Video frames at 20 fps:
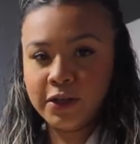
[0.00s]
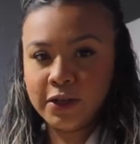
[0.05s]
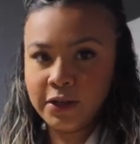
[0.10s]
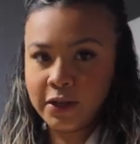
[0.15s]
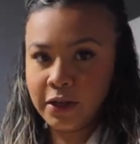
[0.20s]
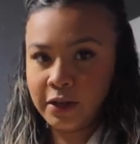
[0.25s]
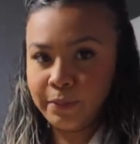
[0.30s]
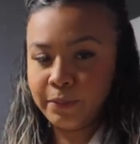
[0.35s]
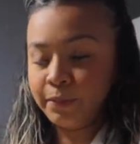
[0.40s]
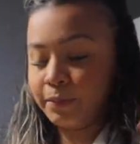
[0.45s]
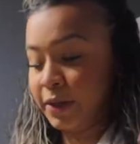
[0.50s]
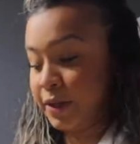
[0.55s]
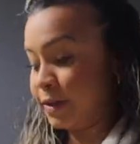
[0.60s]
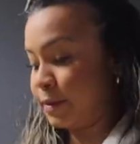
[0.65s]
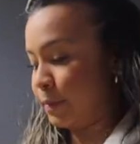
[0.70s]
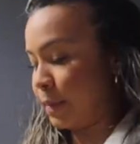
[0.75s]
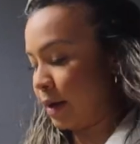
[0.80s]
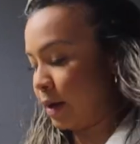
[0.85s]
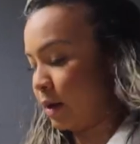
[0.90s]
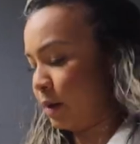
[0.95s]
This is gonna be
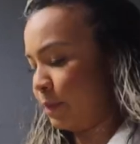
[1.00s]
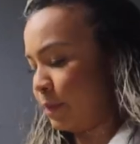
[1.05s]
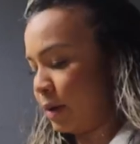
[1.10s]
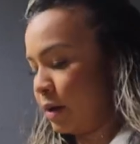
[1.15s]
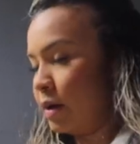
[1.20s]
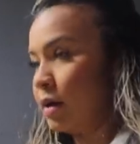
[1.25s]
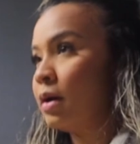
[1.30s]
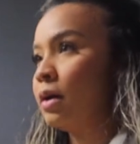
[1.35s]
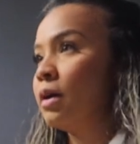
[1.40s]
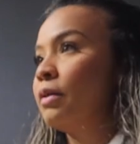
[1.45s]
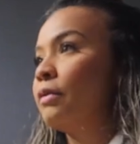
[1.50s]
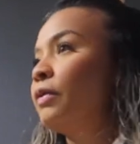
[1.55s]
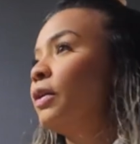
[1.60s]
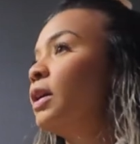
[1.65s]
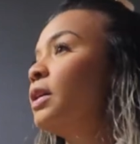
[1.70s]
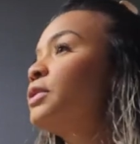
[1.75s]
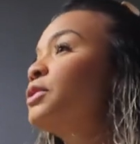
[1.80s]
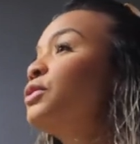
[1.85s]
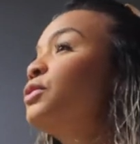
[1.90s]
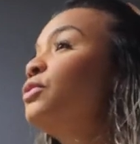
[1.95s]
sped up for
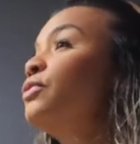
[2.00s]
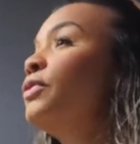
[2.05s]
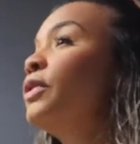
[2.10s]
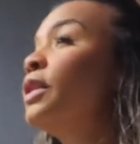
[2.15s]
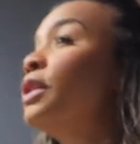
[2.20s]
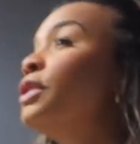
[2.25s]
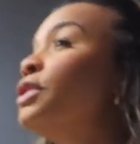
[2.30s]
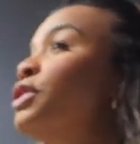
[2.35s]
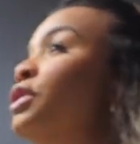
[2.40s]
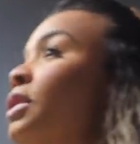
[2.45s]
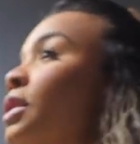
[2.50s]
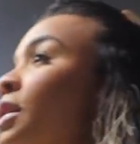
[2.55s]
us to finish